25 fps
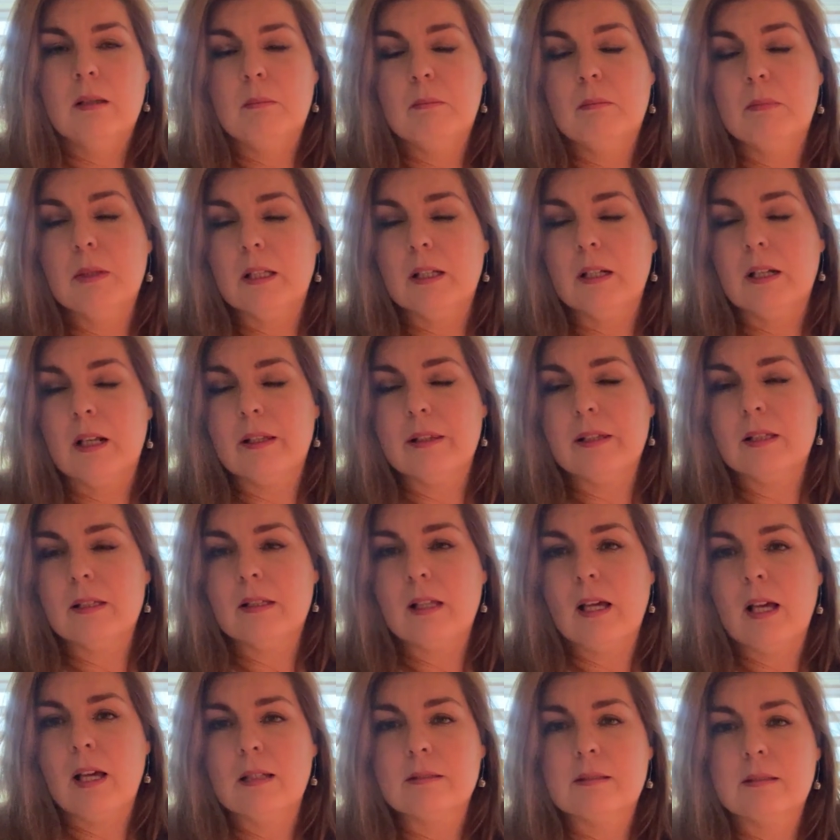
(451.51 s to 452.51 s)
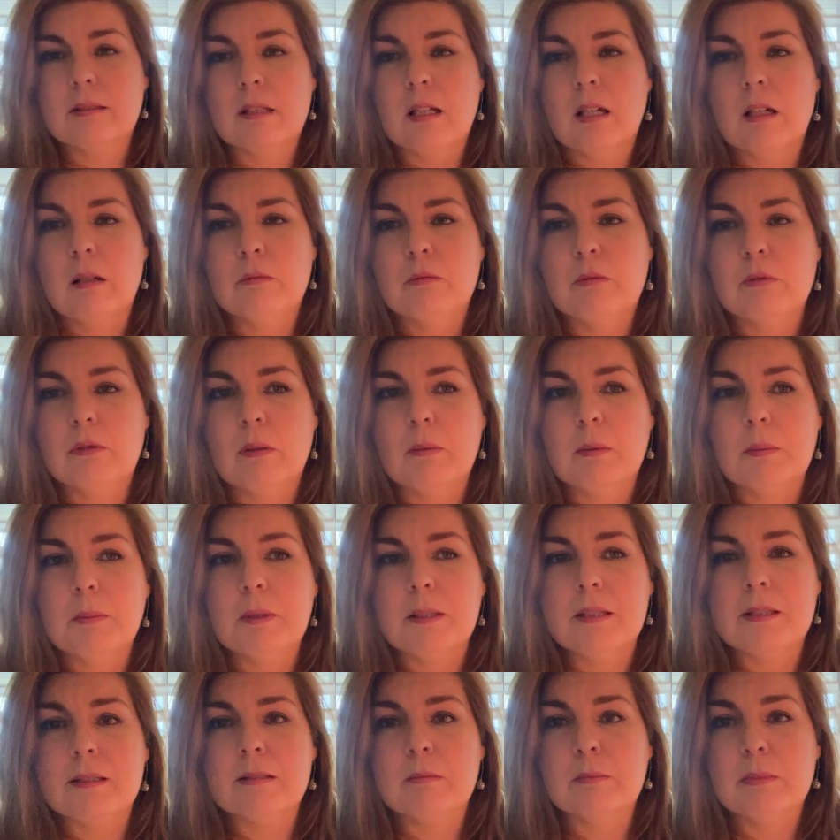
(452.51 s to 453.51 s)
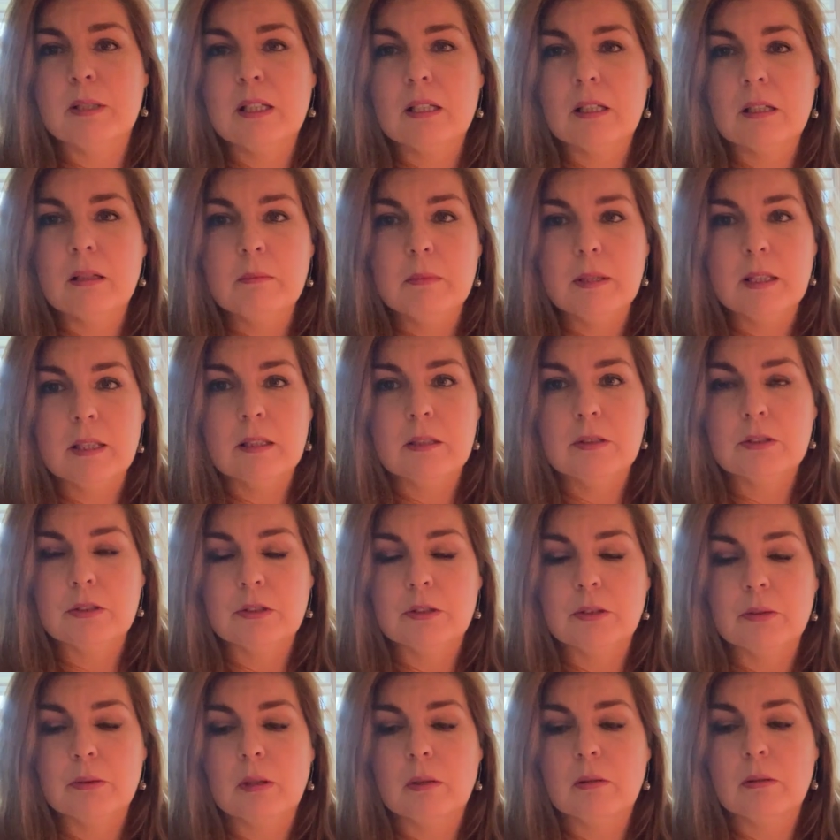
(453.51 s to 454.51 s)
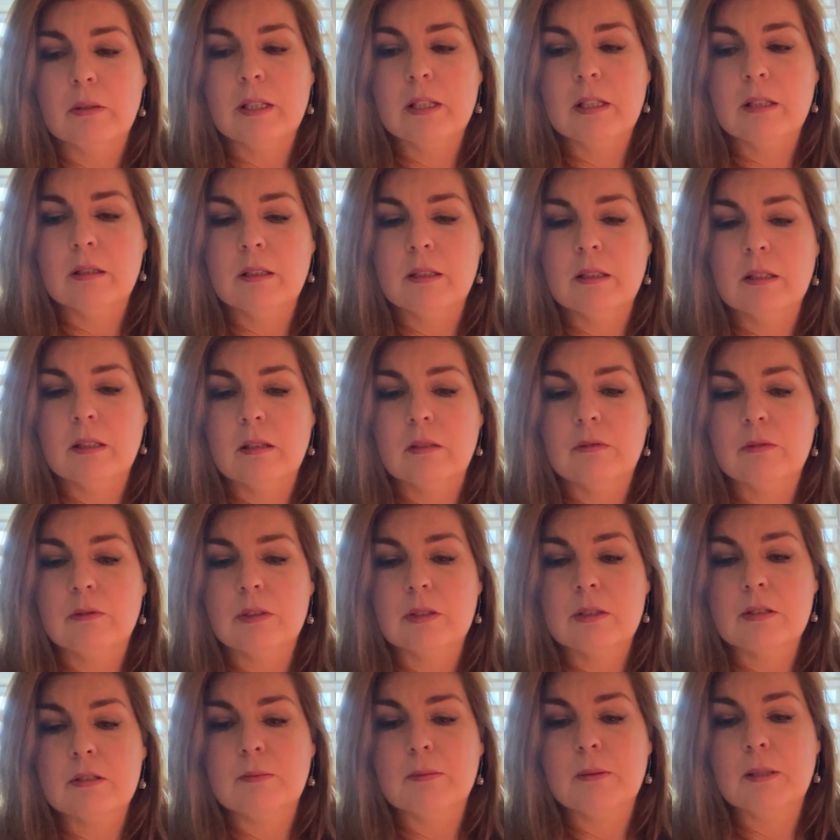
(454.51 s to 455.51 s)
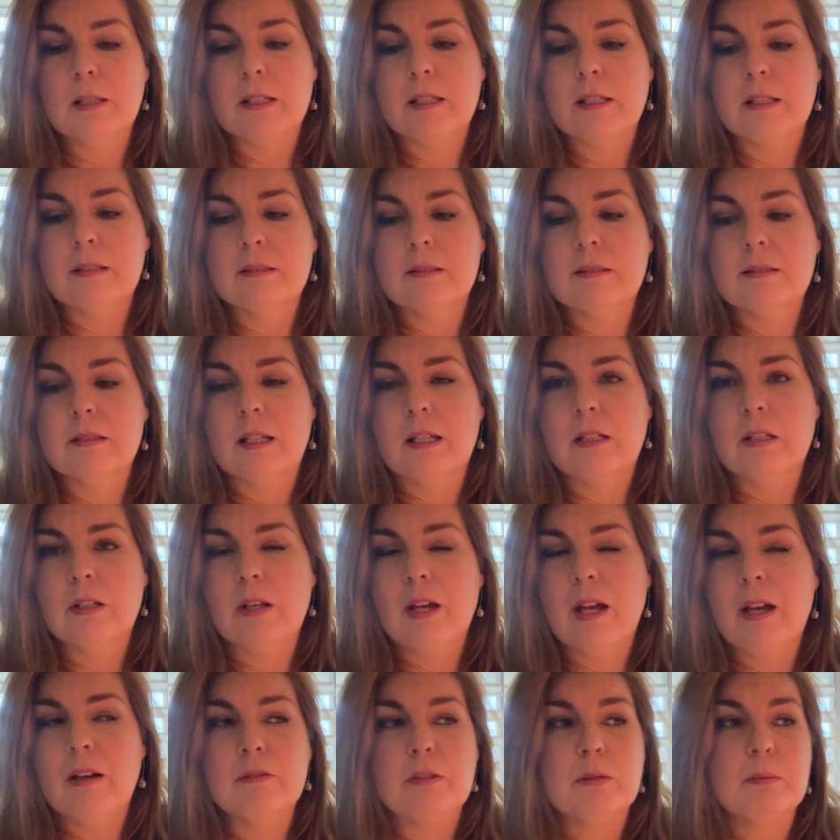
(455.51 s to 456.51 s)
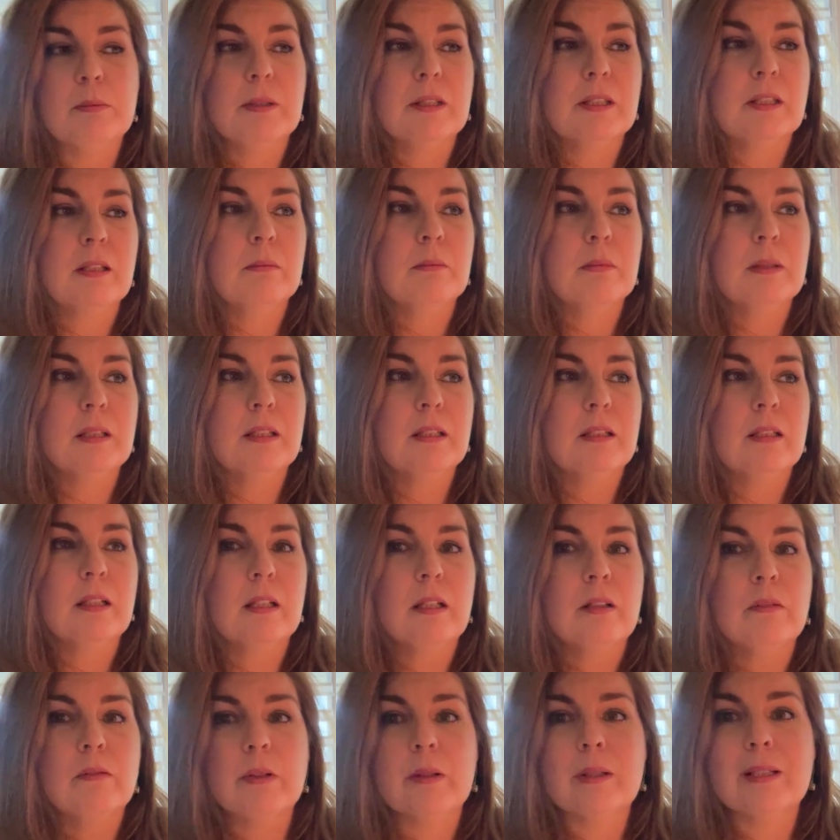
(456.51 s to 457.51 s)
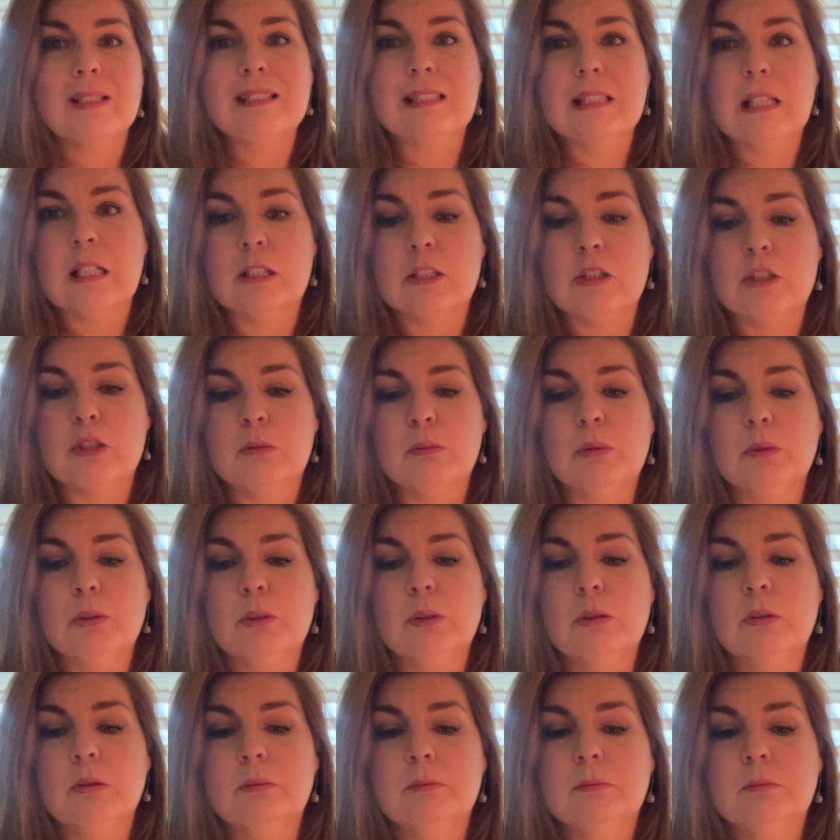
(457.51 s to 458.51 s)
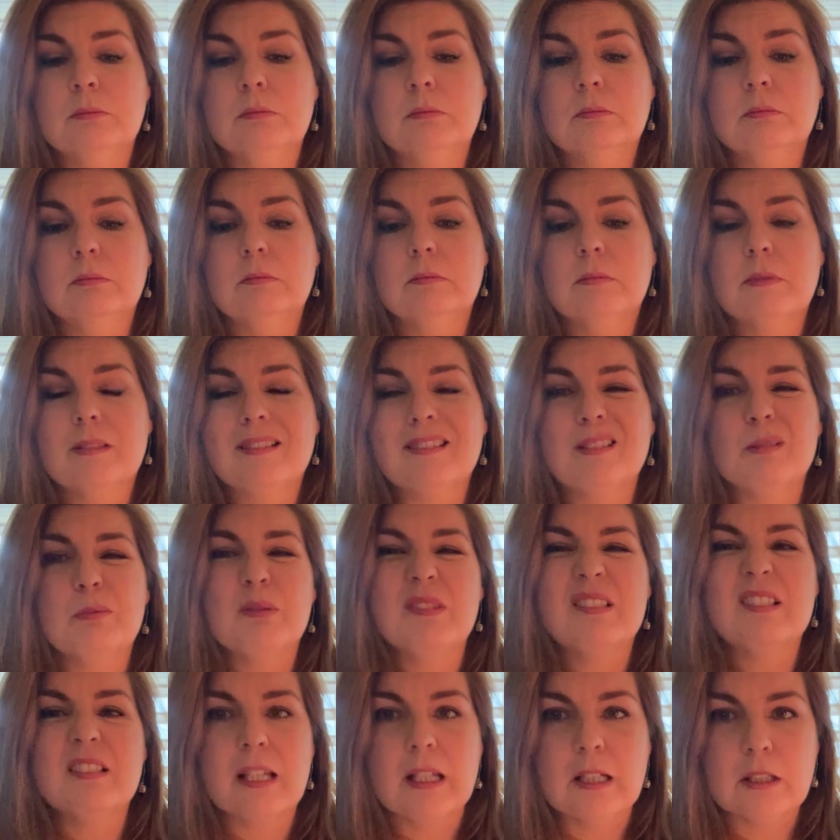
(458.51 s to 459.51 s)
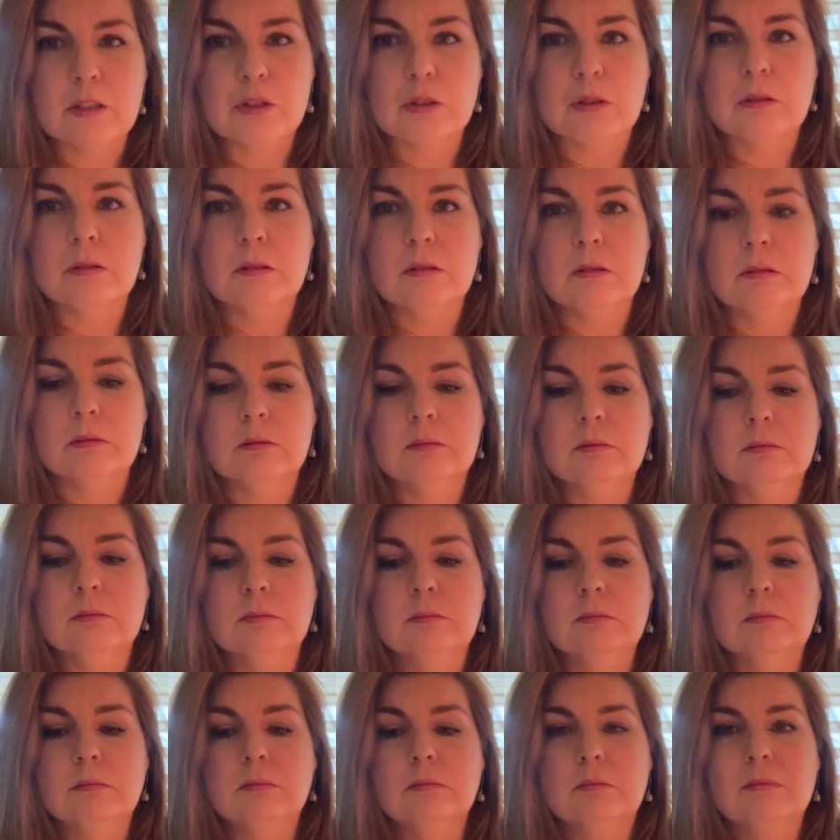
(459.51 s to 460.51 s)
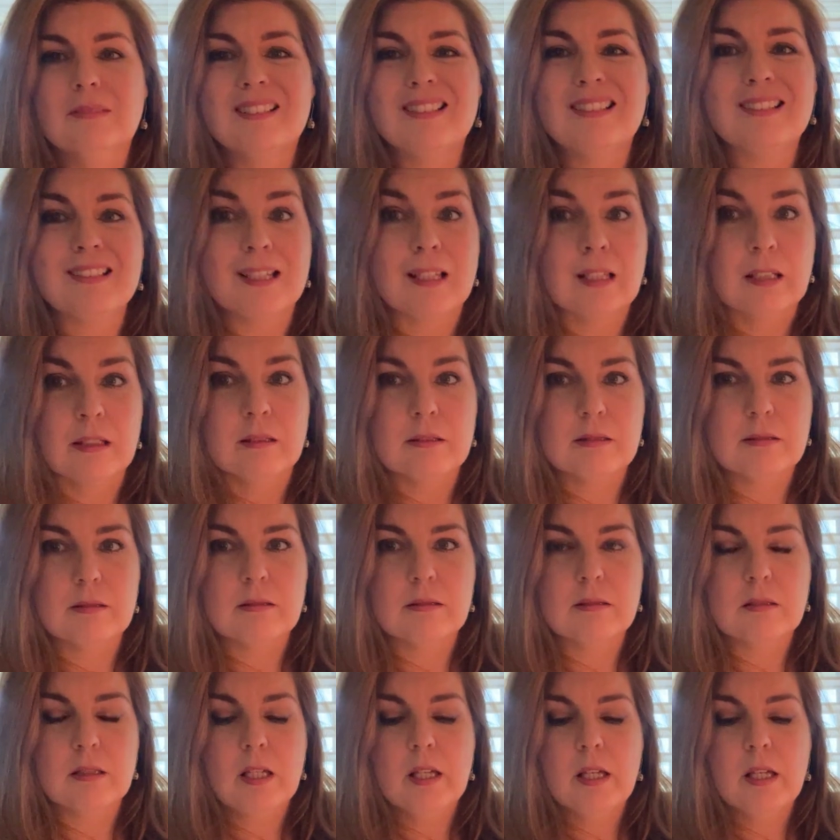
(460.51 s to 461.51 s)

But I think that has to come from a place of being committed to your own healing in the first place. And you have to be committed in a very tangible, substantial sense.